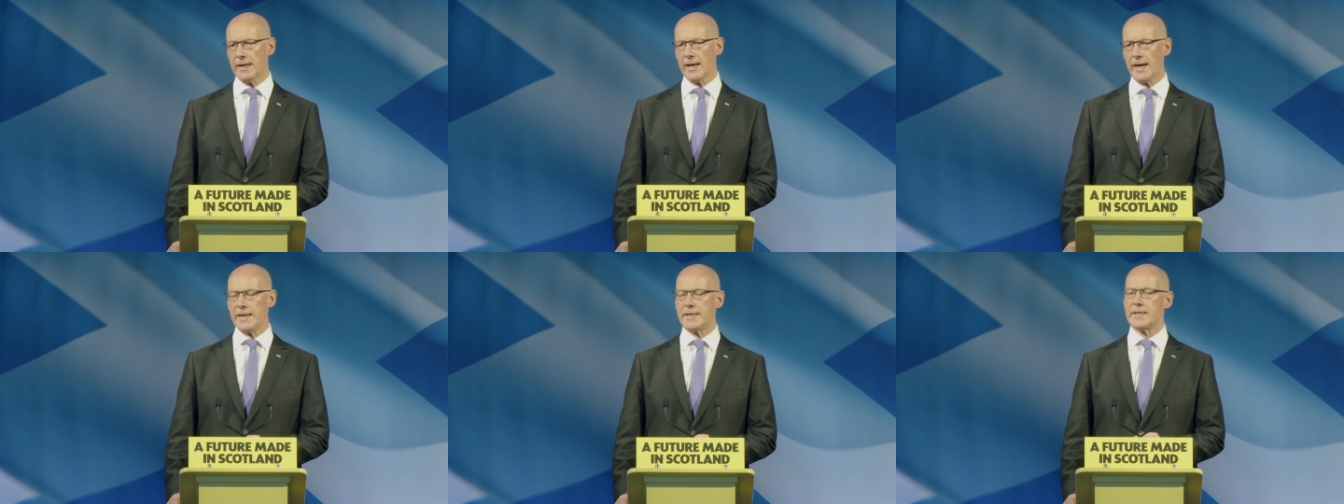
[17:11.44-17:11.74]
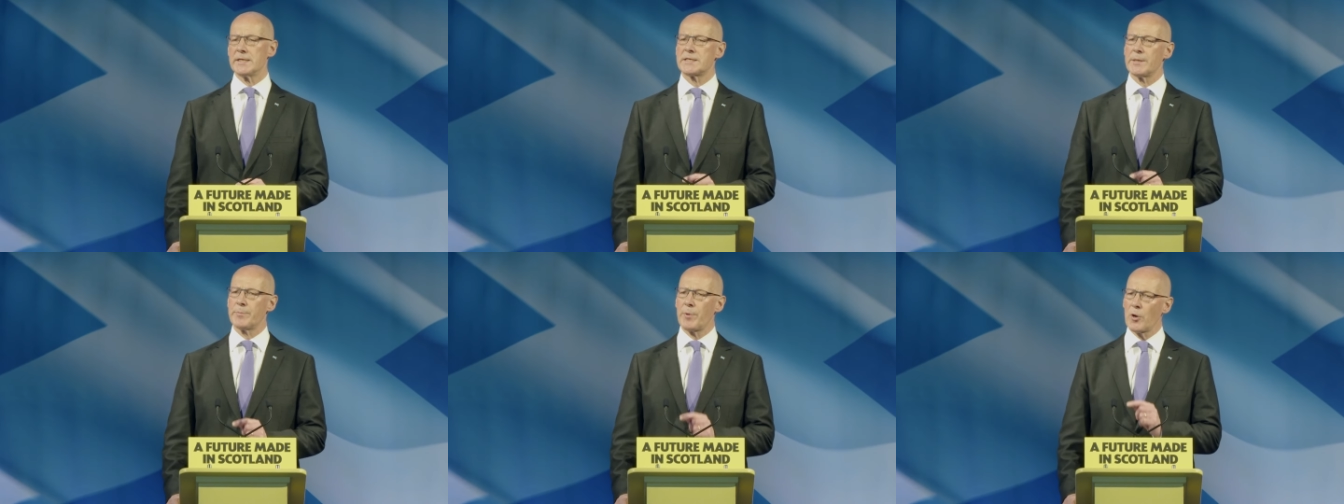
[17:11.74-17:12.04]
It
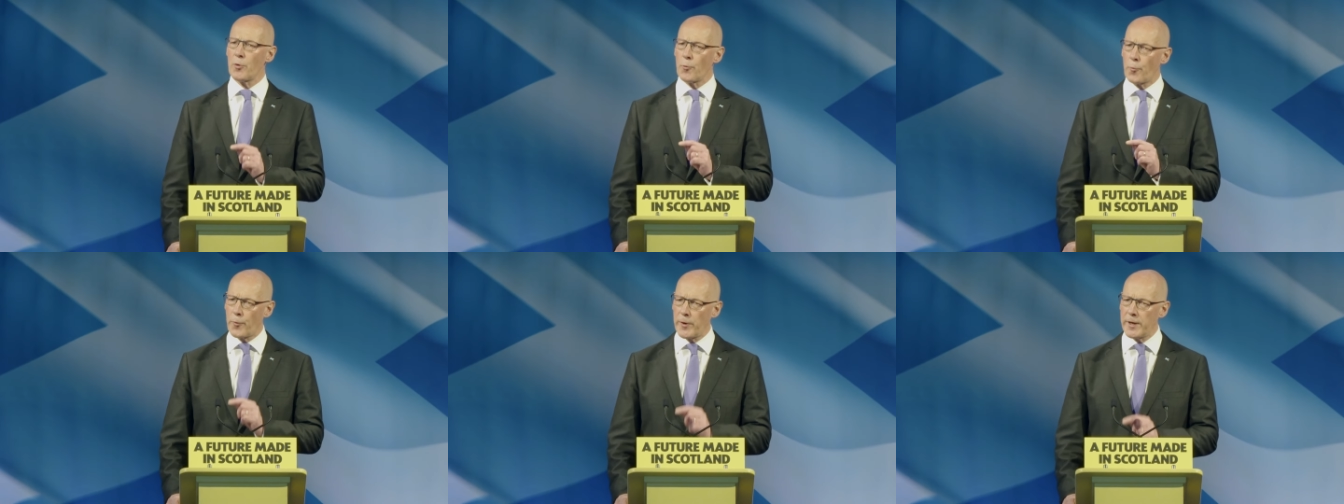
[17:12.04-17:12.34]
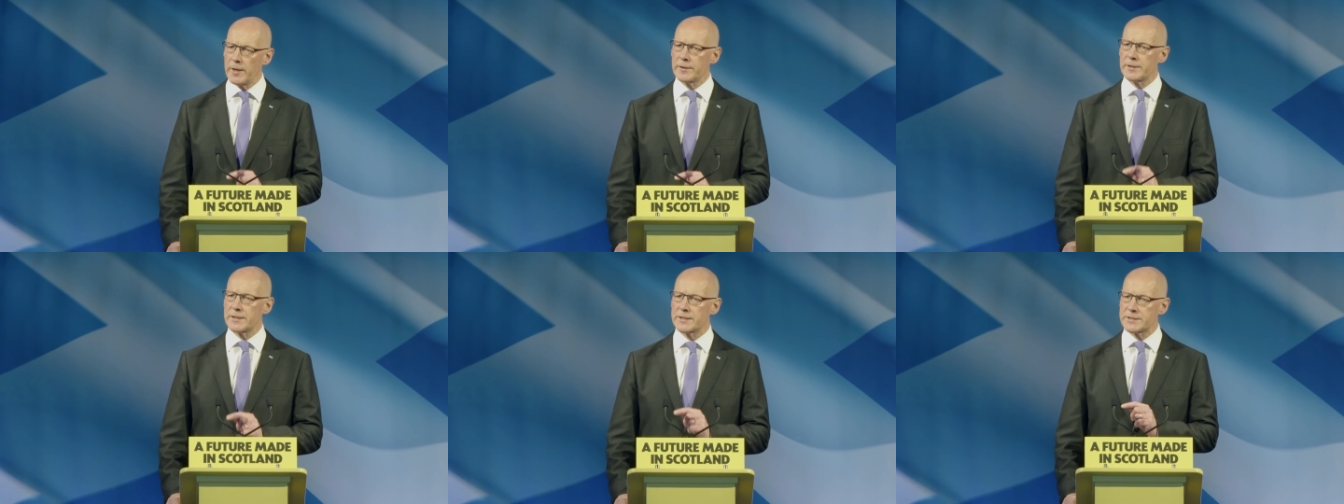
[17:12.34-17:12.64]
is about
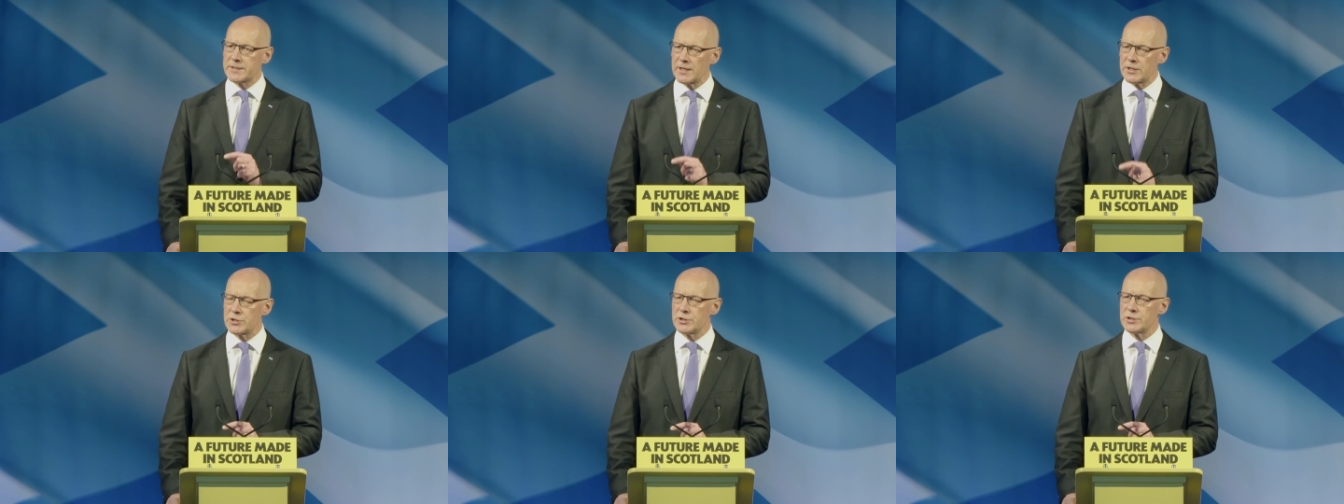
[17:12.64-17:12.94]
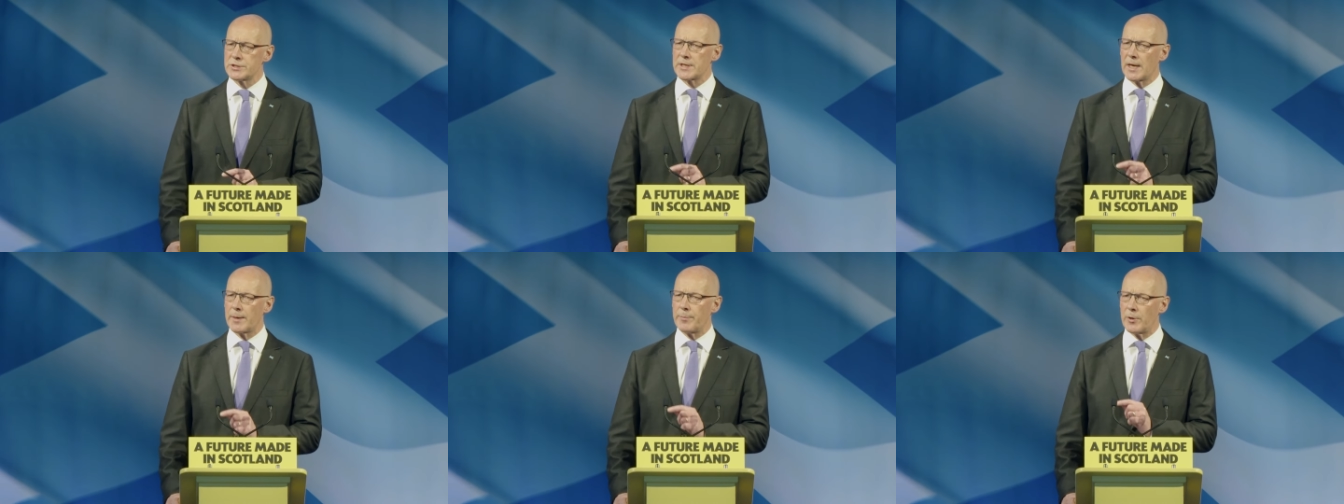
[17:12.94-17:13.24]
where
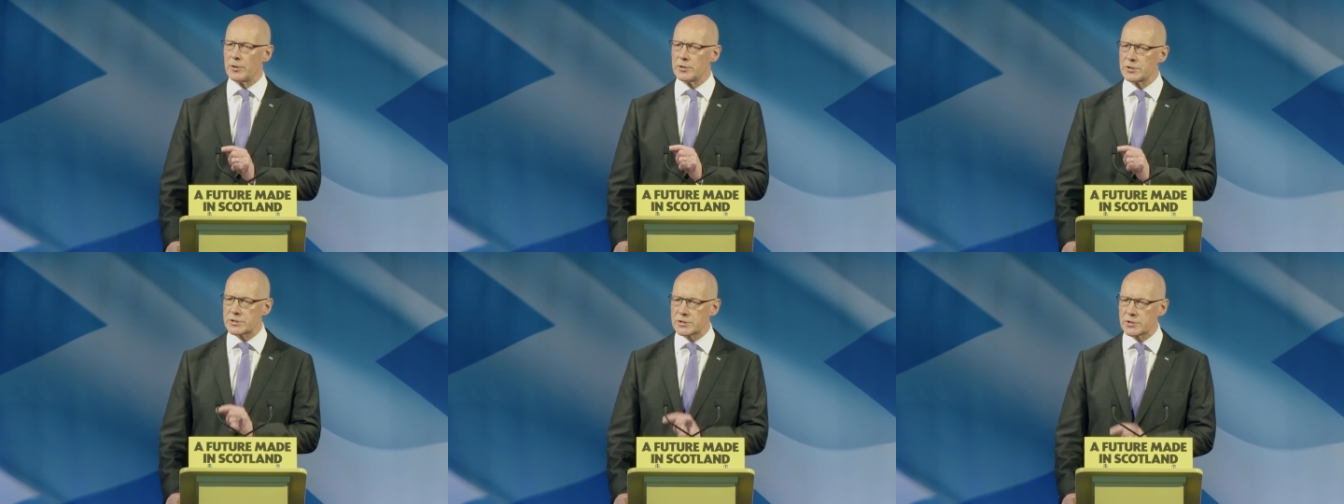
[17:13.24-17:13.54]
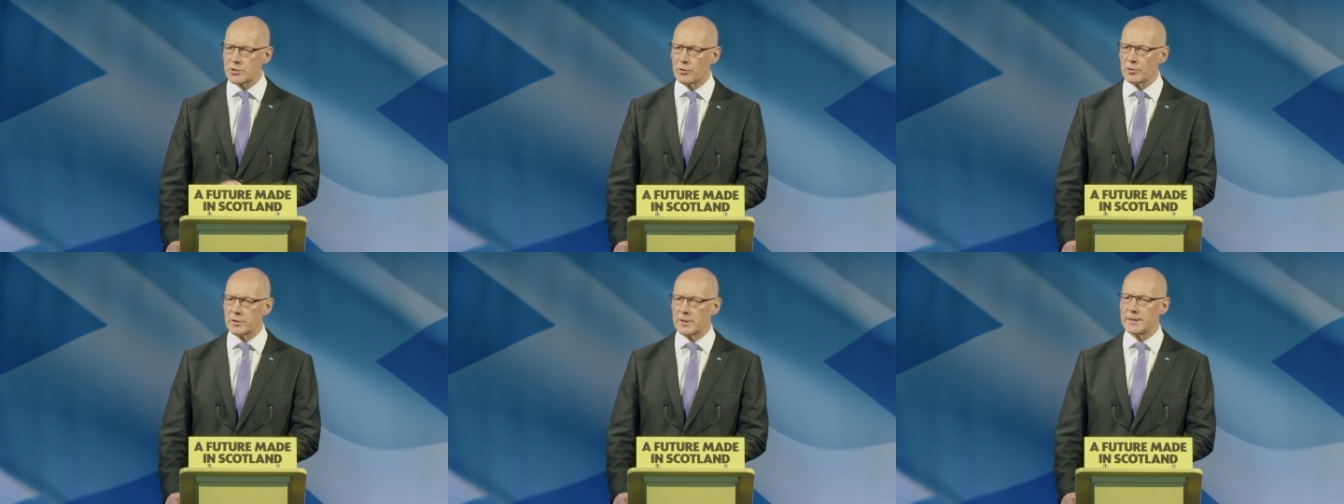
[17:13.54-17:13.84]
decisions about
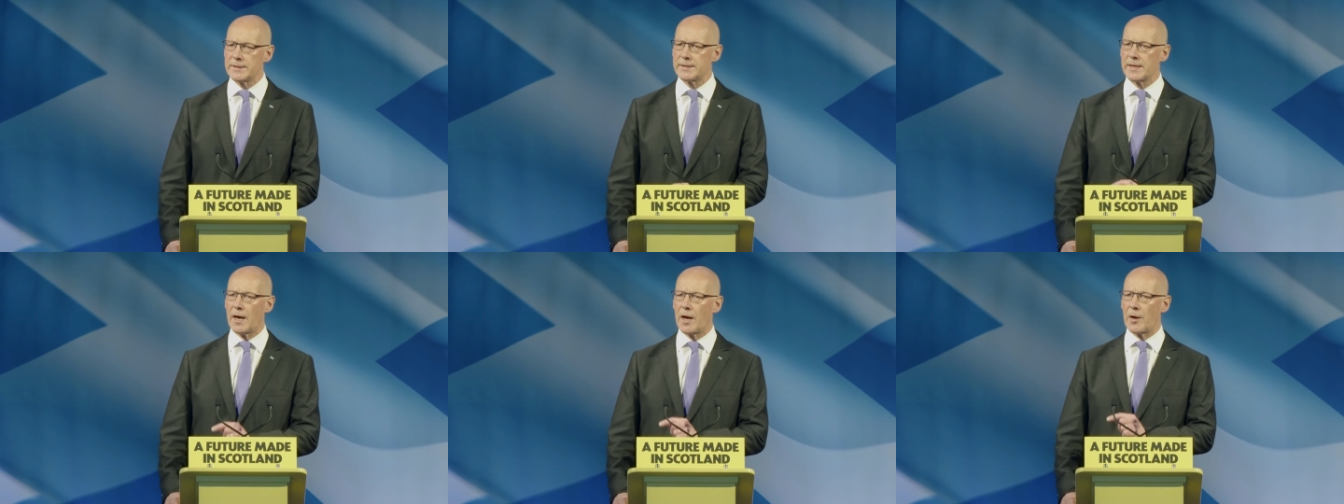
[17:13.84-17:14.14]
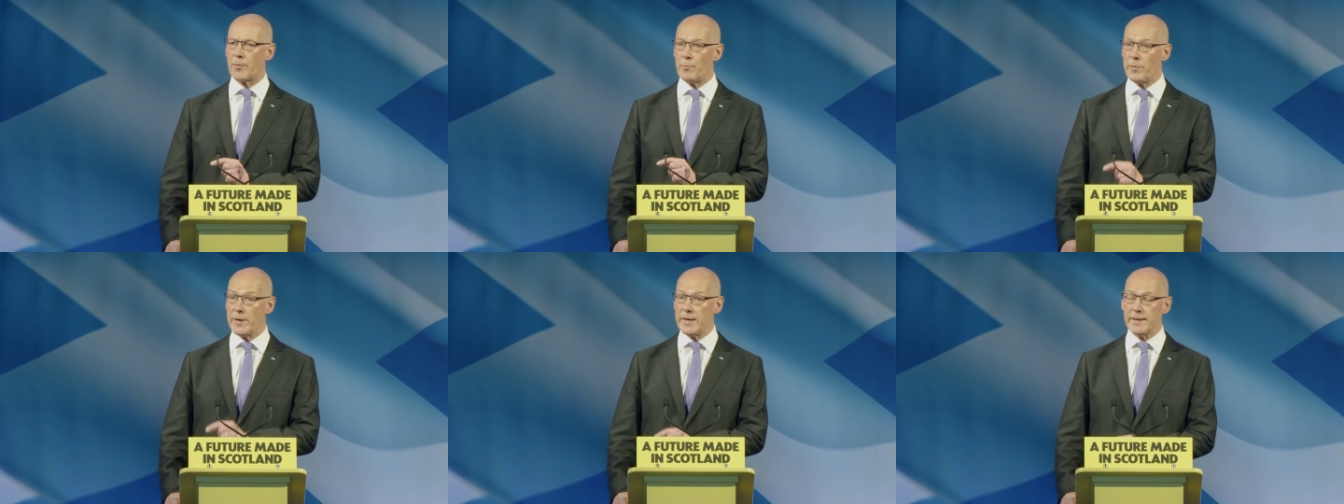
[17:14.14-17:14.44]
Scotland
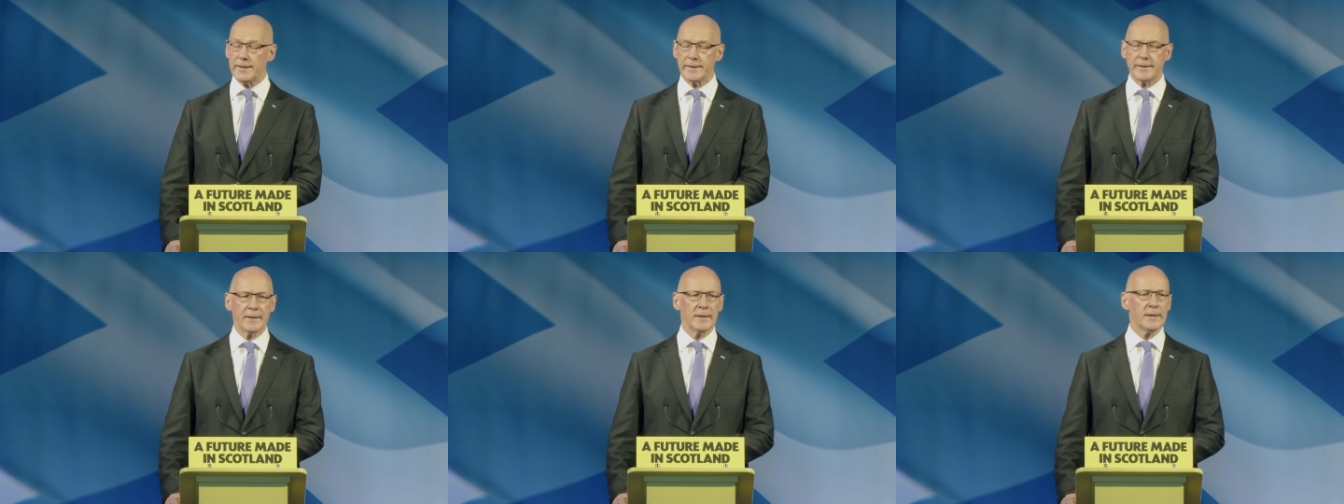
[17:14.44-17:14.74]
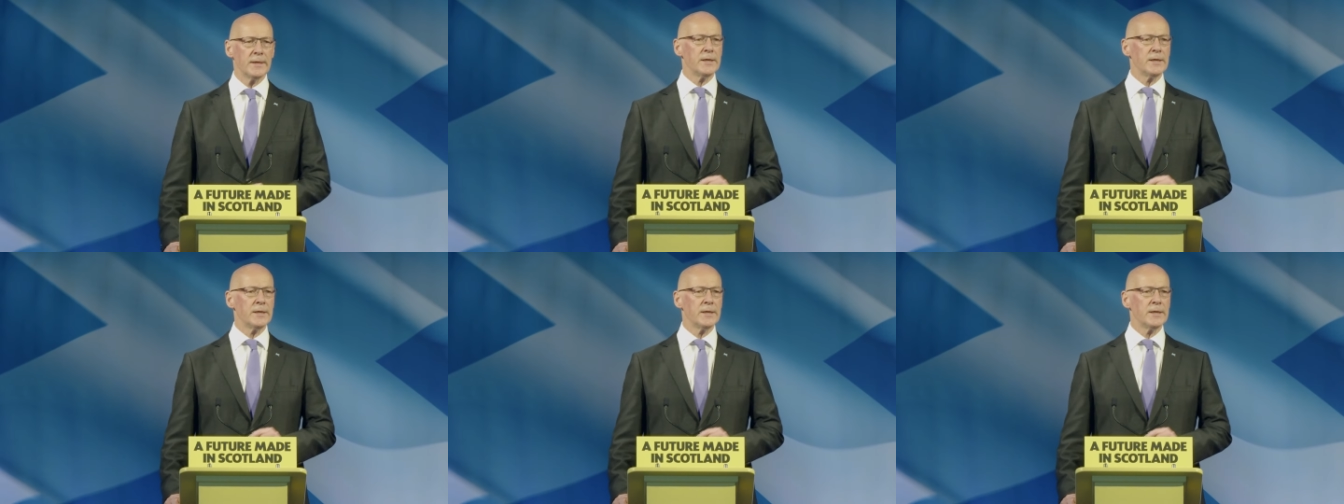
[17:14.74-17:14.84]
are made,